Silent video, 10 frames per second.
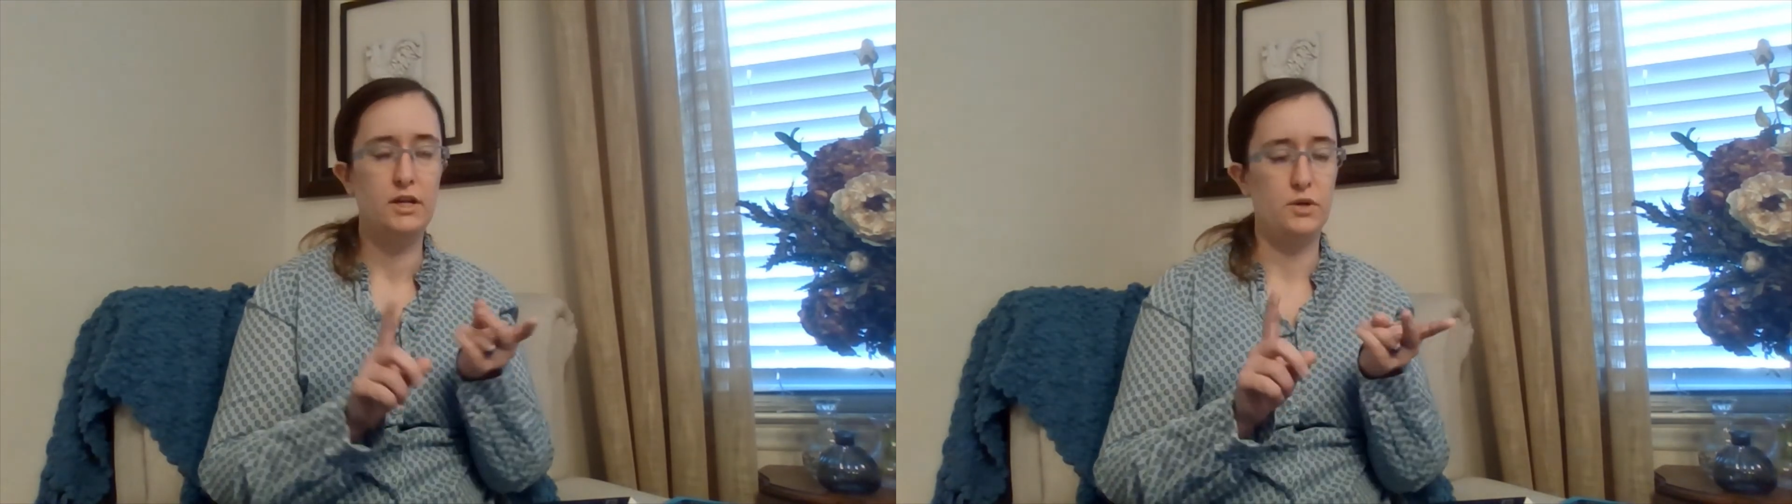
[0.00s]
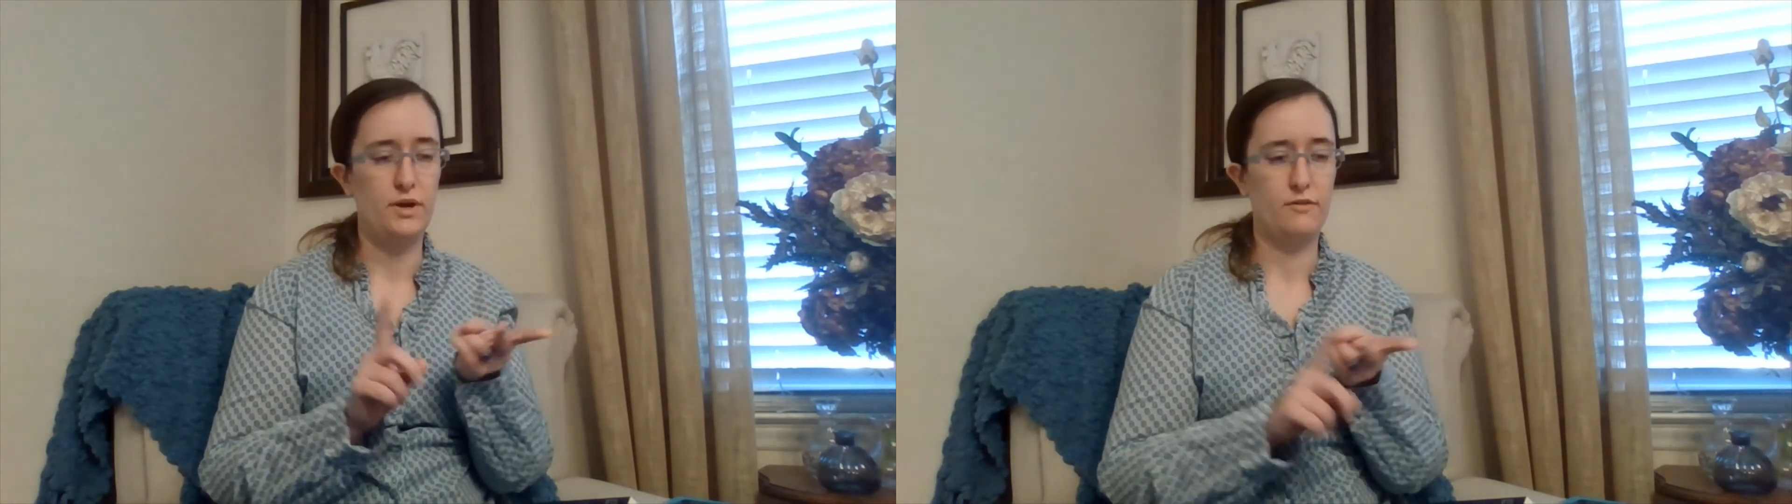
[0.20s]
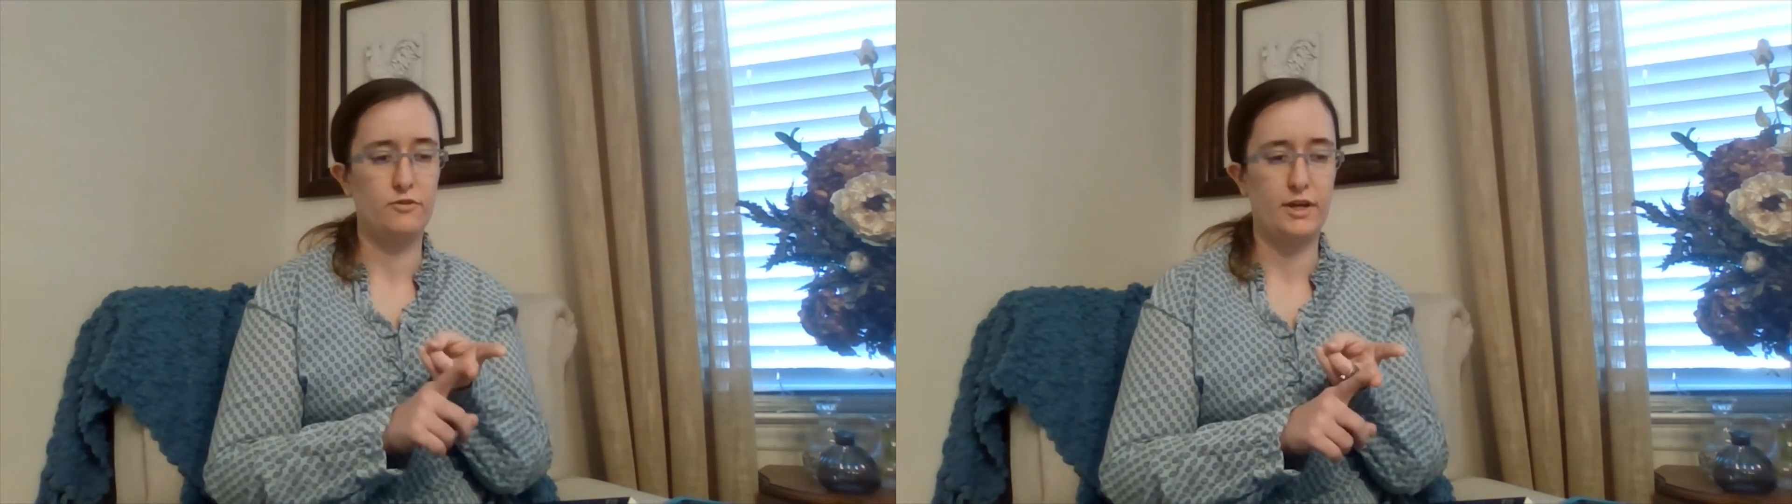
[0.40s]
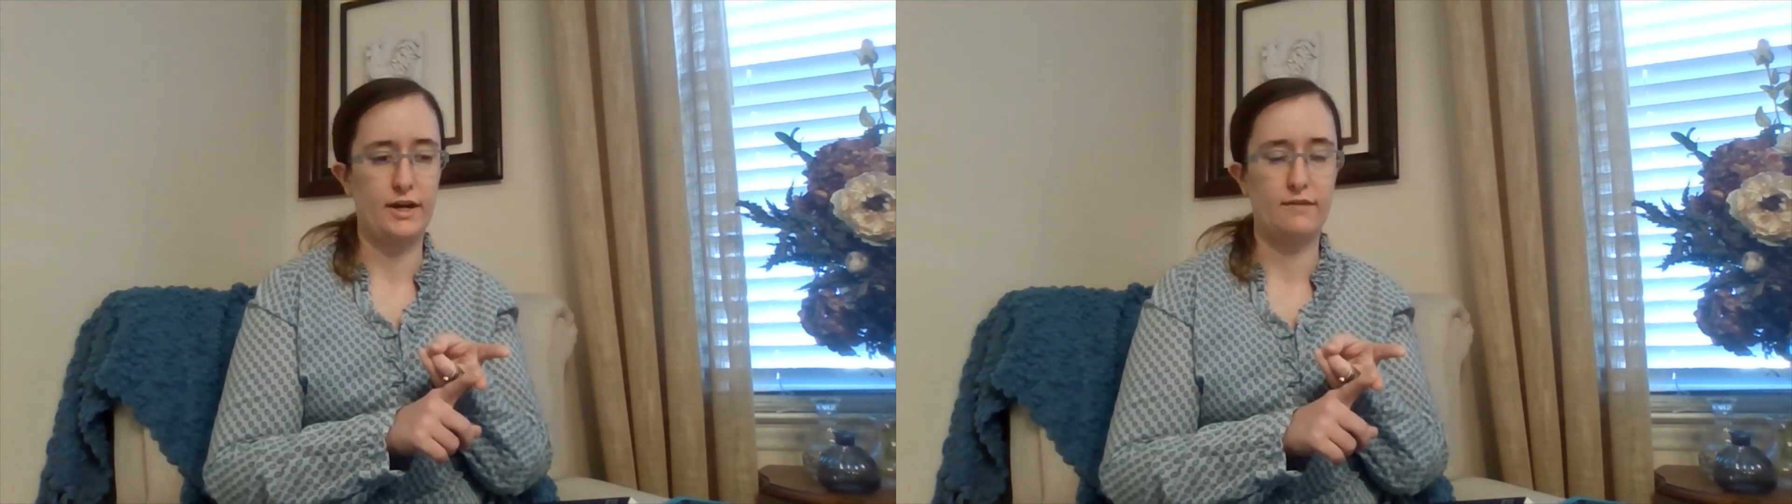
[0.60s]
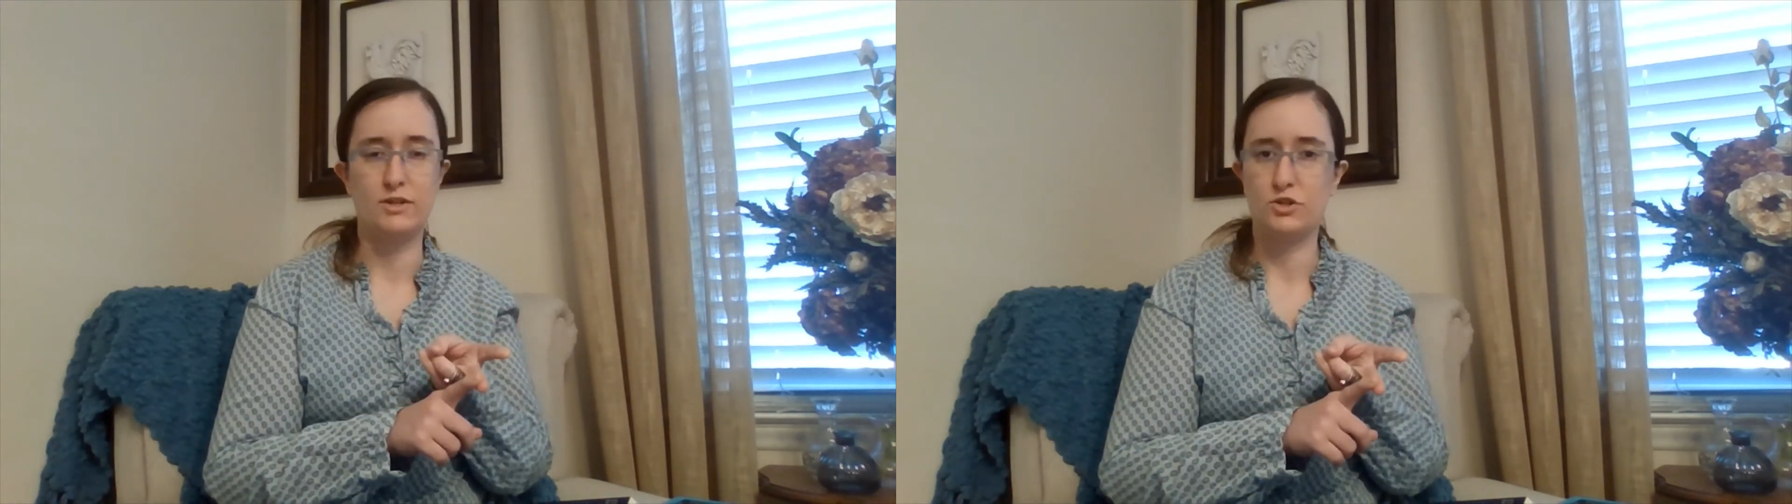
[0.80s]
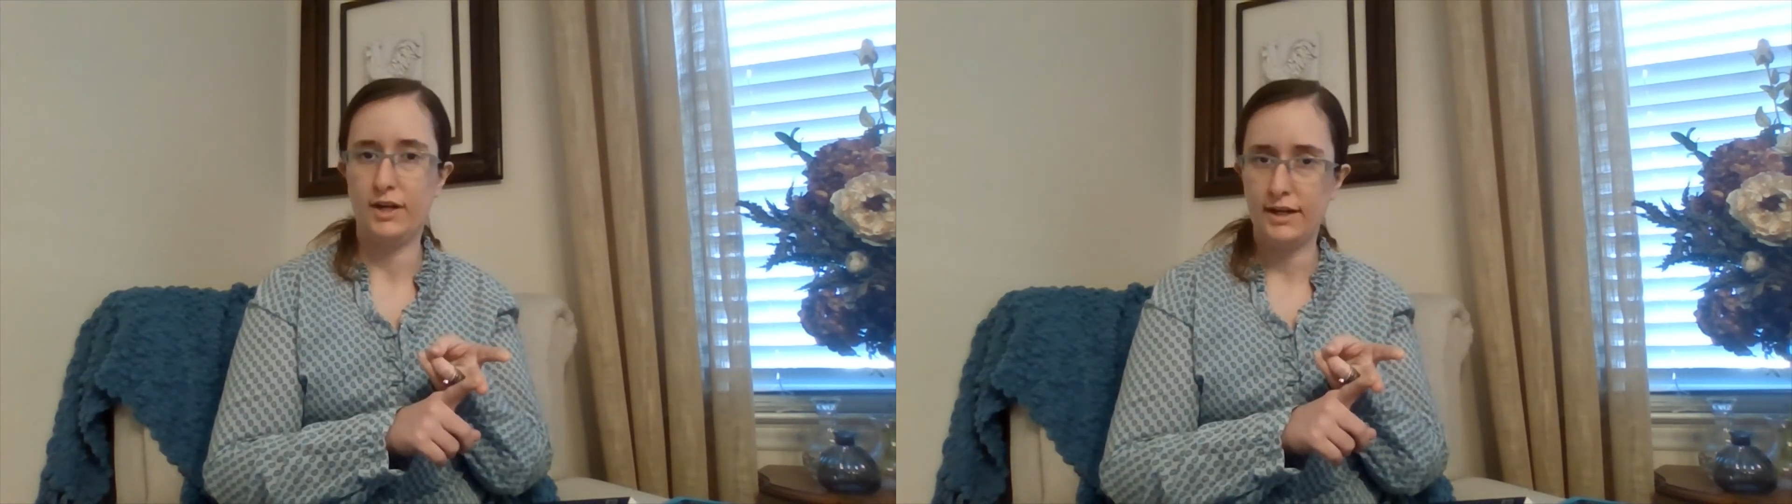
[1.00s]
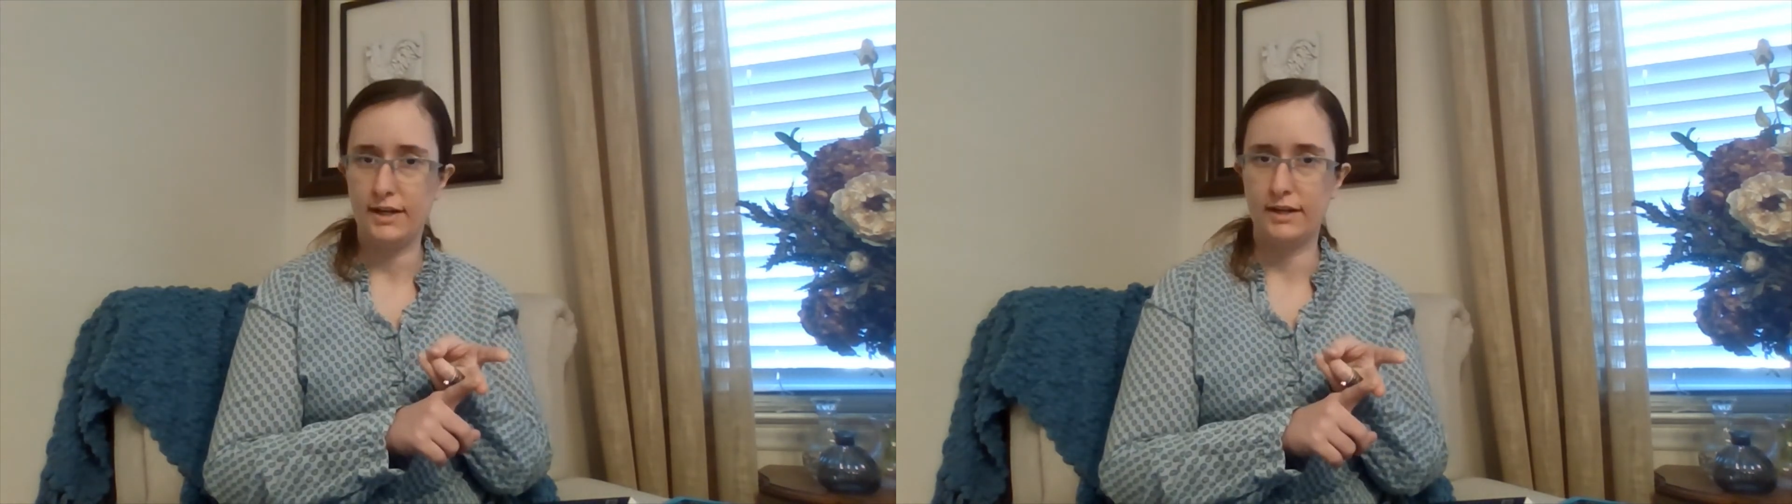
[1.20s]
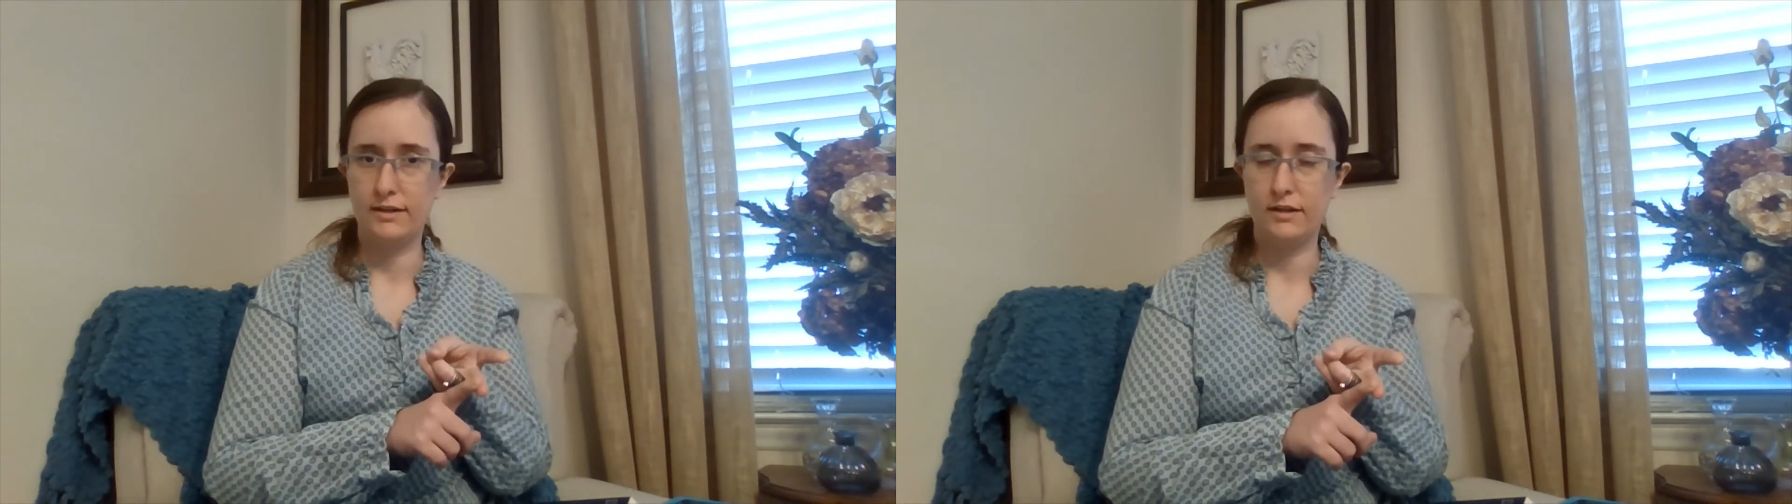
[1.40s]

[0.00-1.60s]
you have to have a dragon